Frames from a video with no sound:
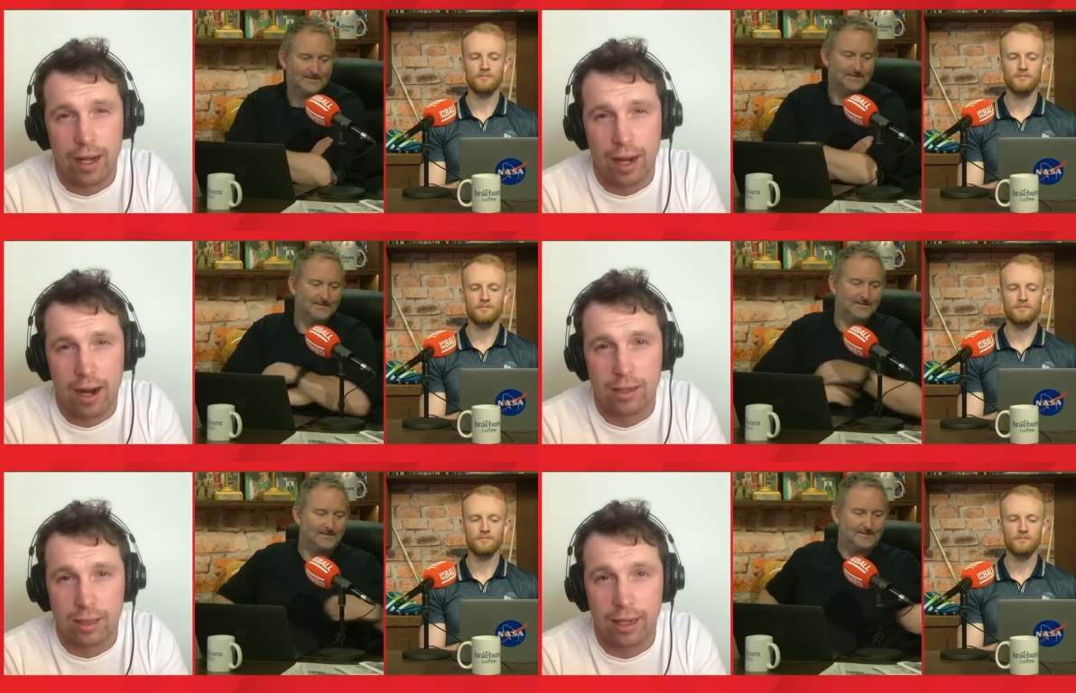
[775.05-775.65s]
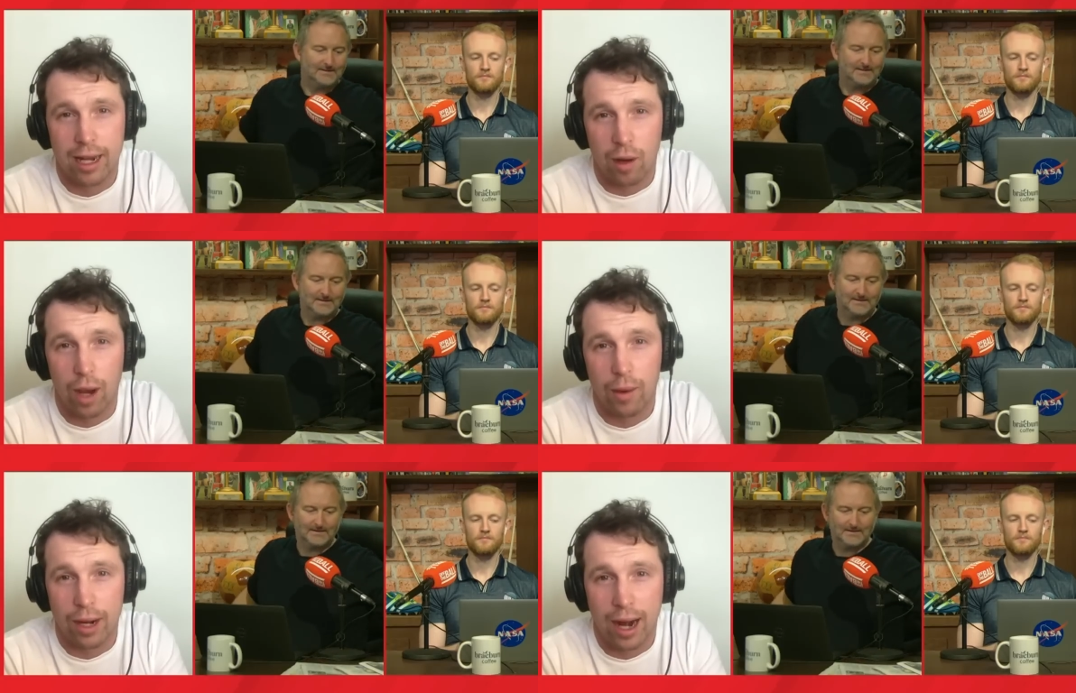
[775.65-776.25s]
Speaker 1: red cards and getting
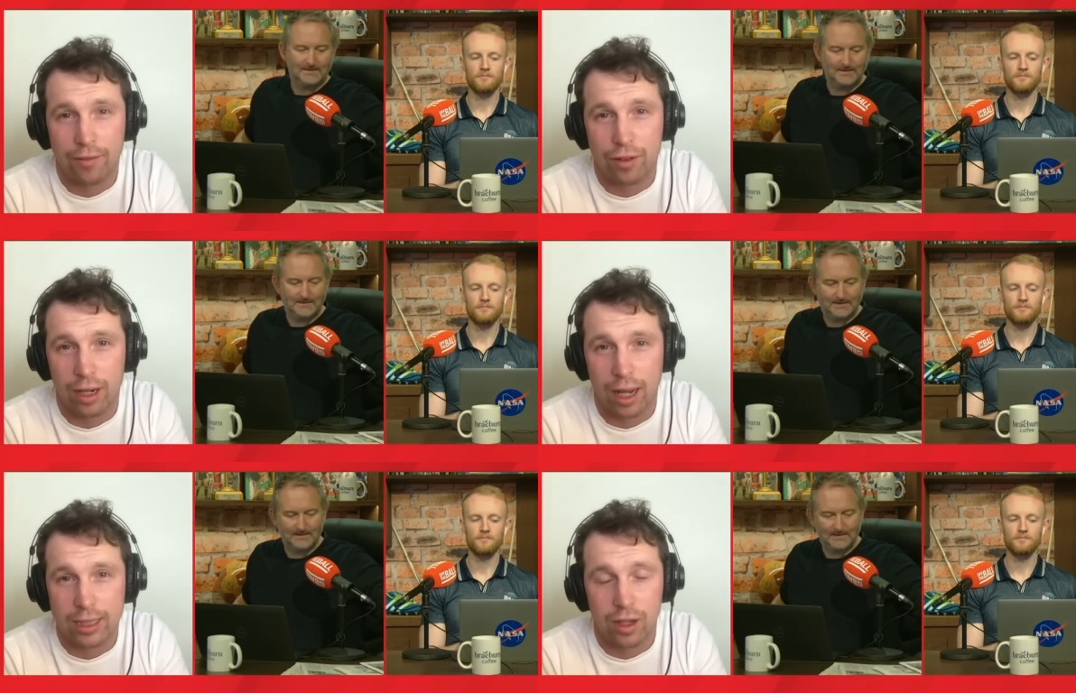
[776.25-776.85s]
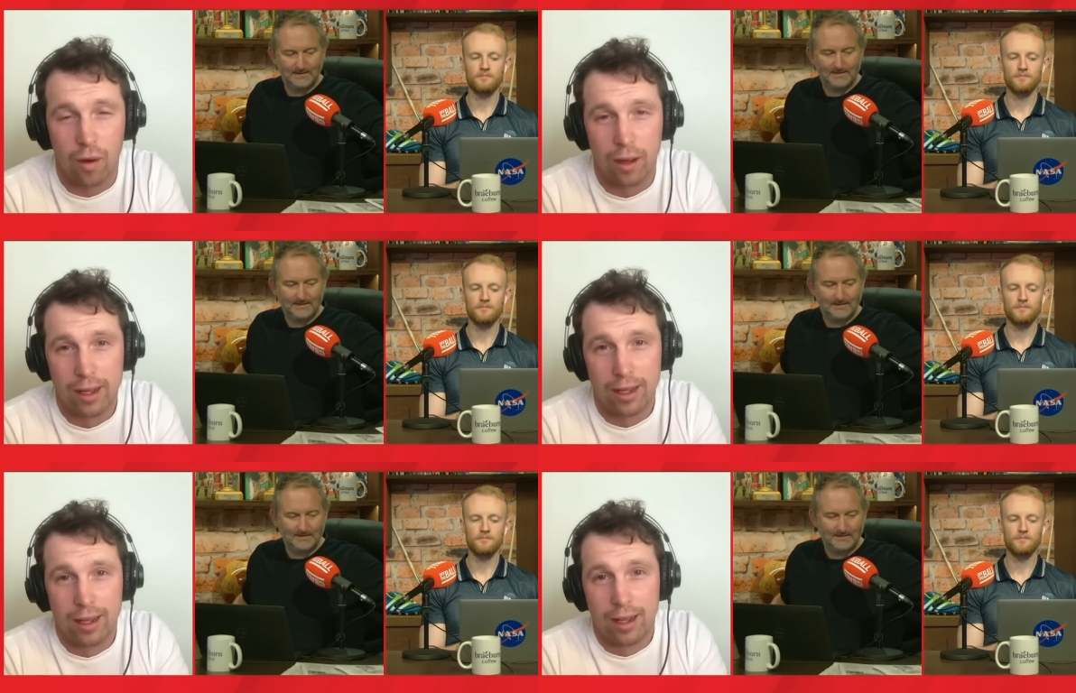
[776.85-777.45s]
away with it after it. Like, so
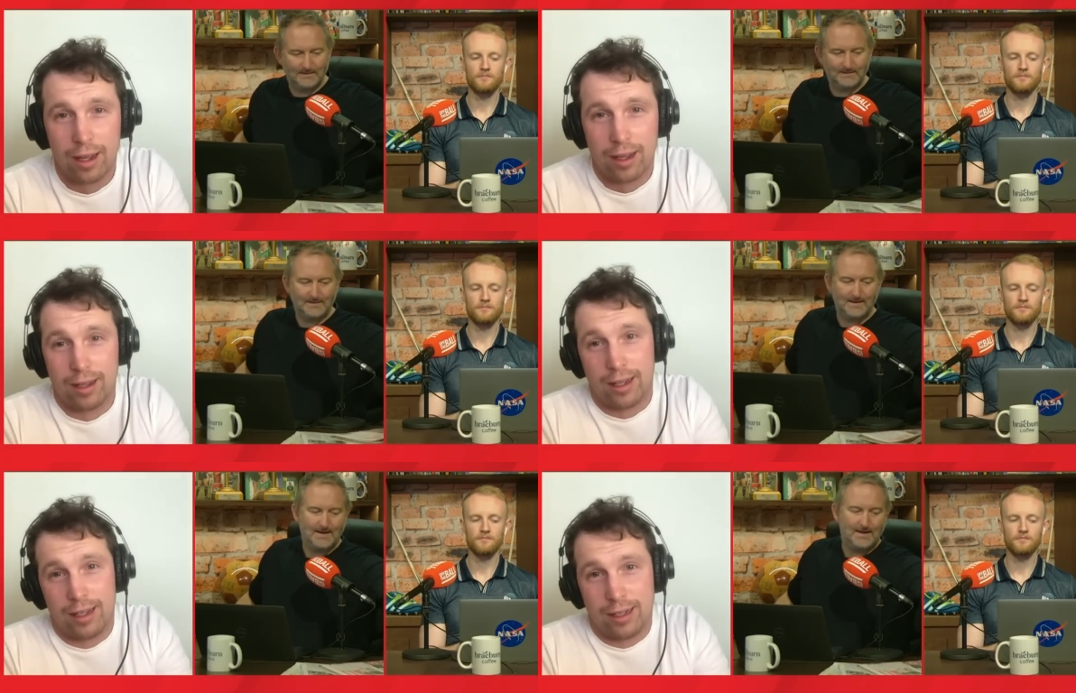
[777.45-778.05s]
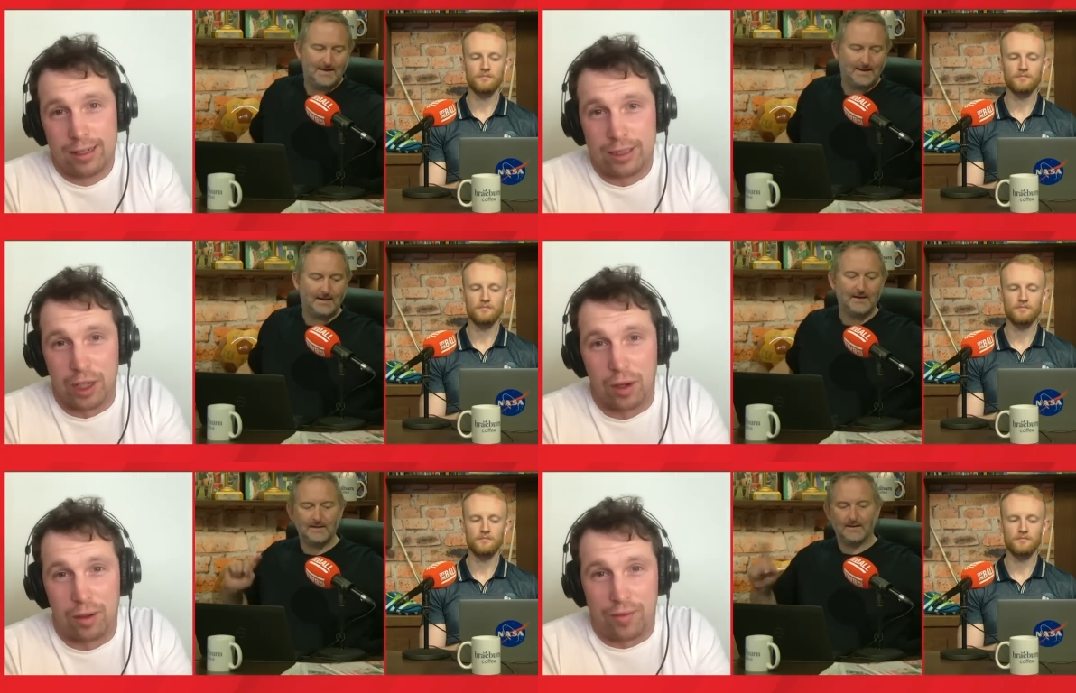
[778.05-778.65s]
can
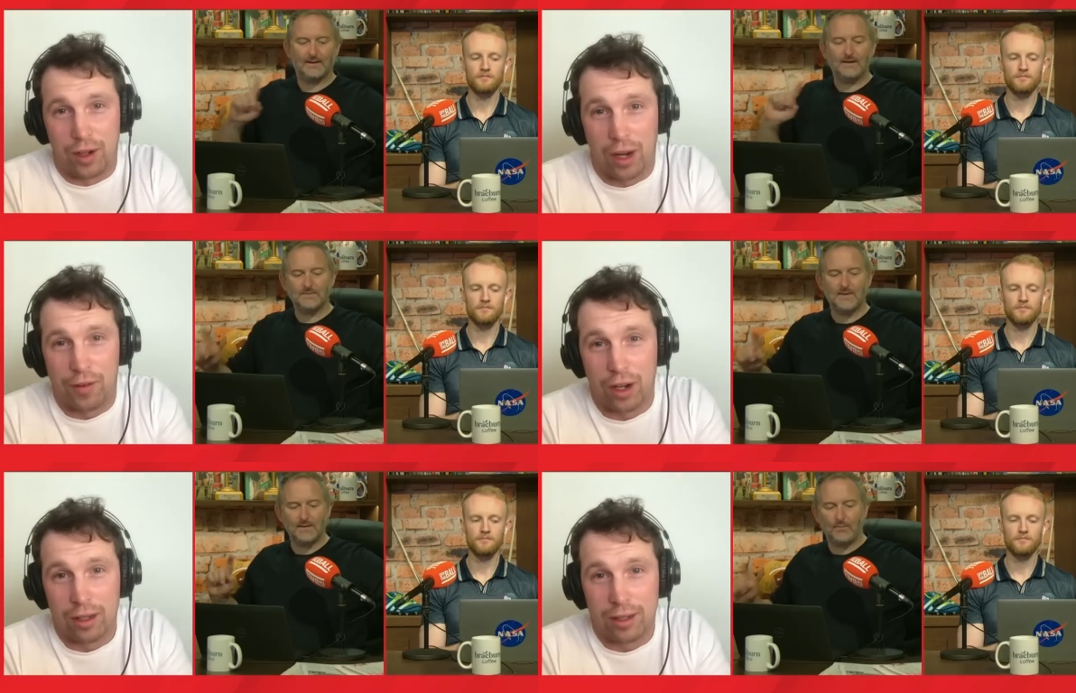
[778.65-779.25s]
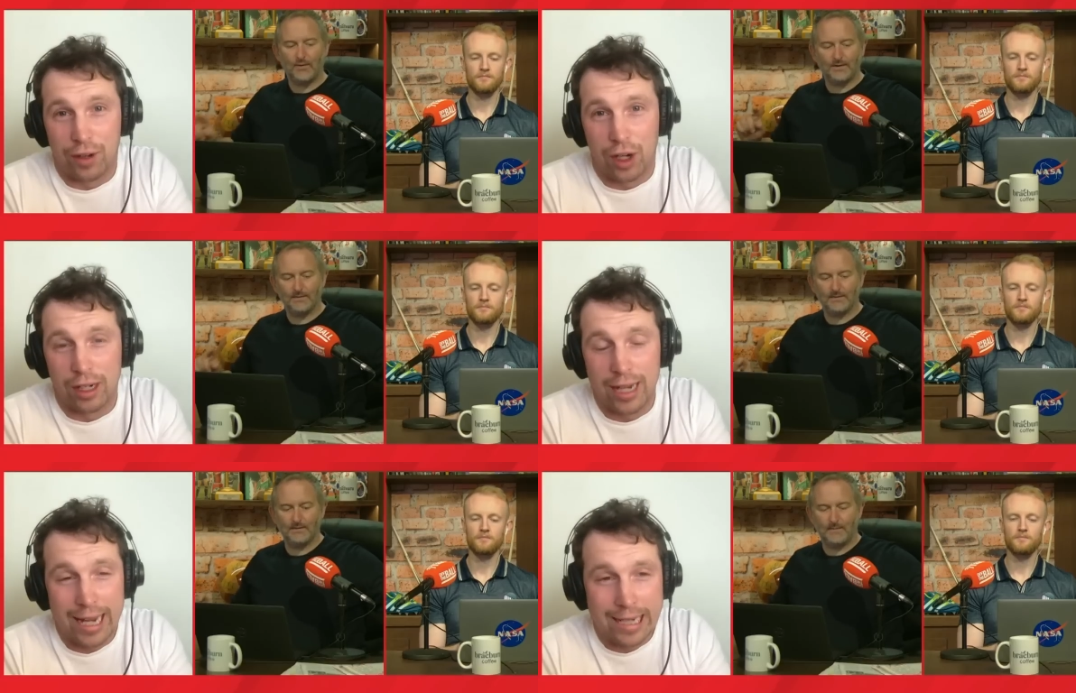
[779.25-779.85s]
I, know,
Speaker 2: can I just make a point? If
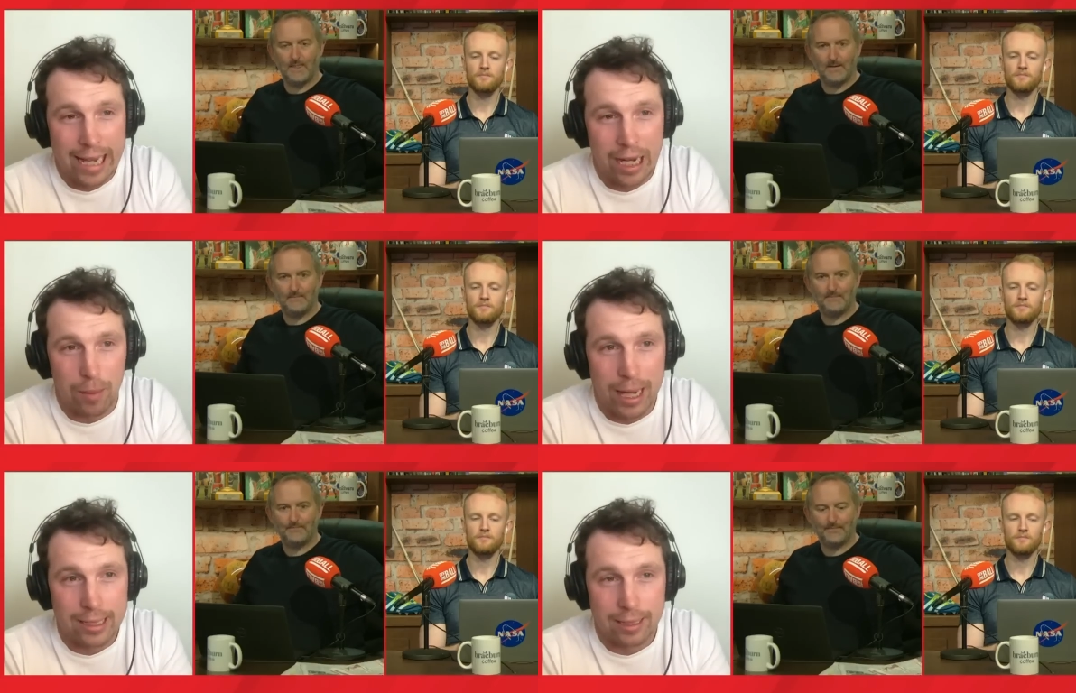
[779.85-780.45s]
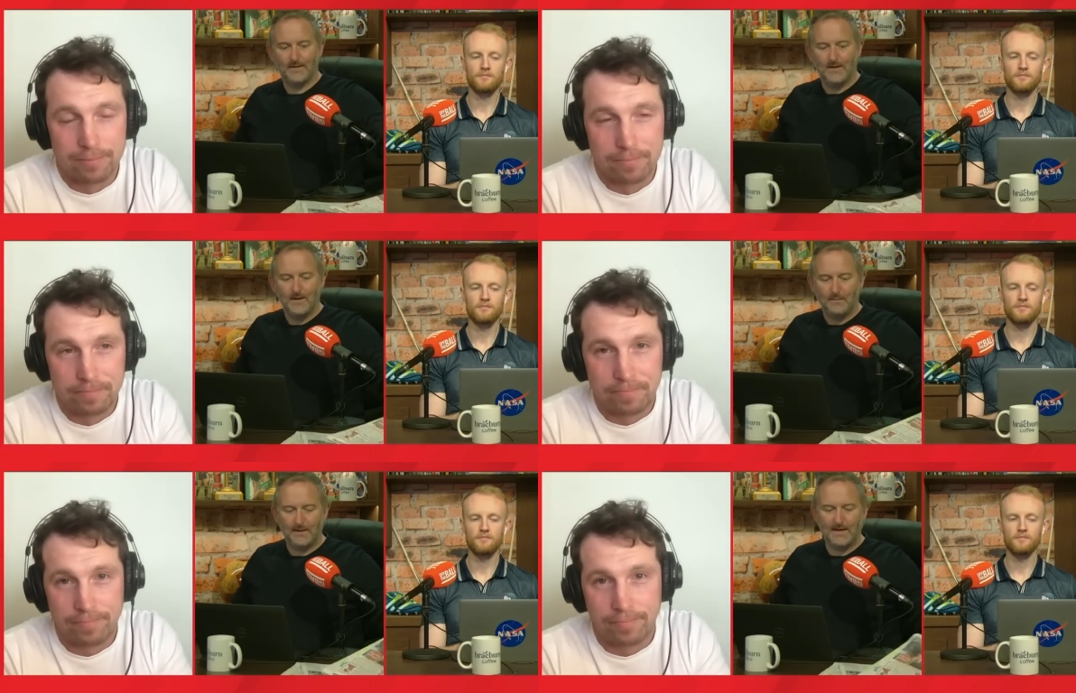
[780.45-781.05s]
you're going to take it, take your medicine.
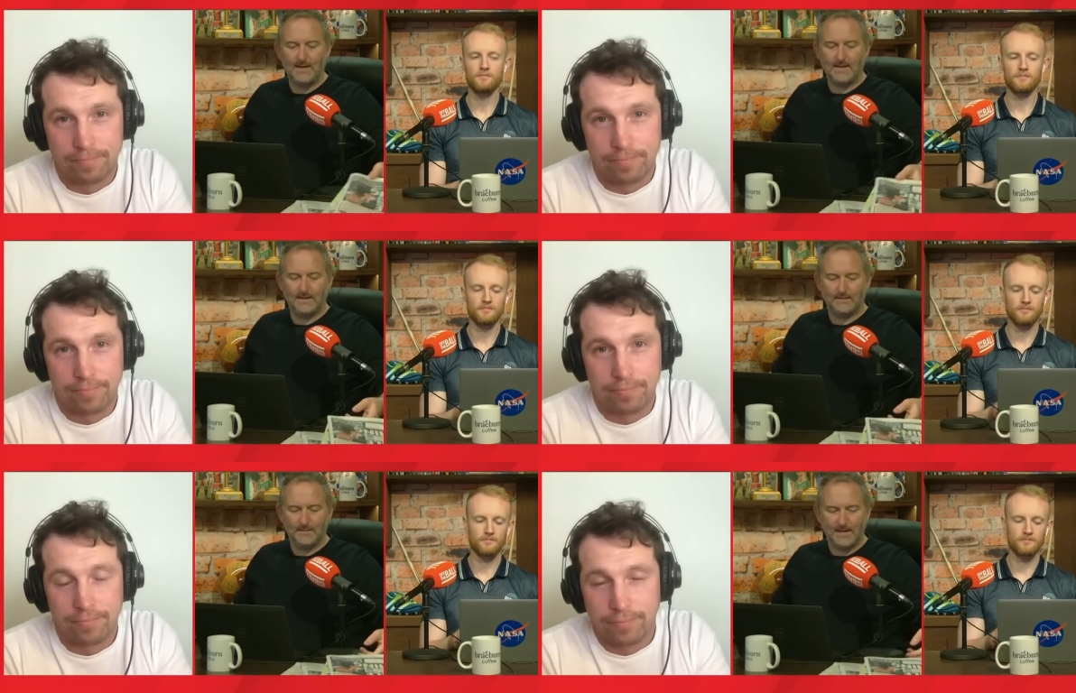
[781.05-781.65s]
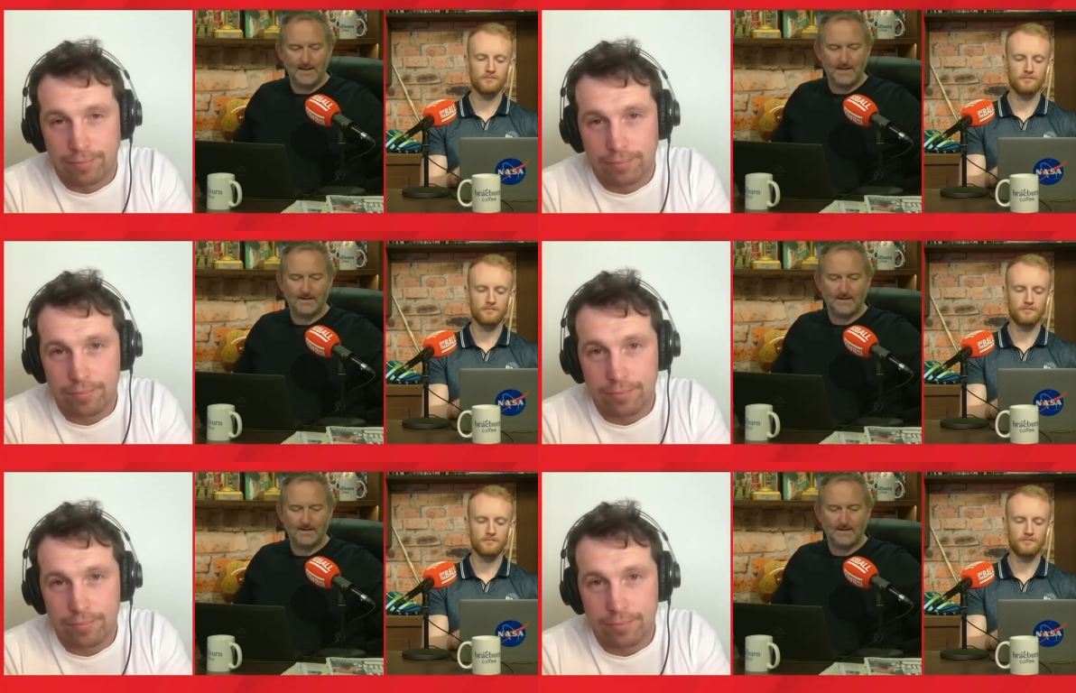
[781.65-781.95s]
McGeaney, McGeaney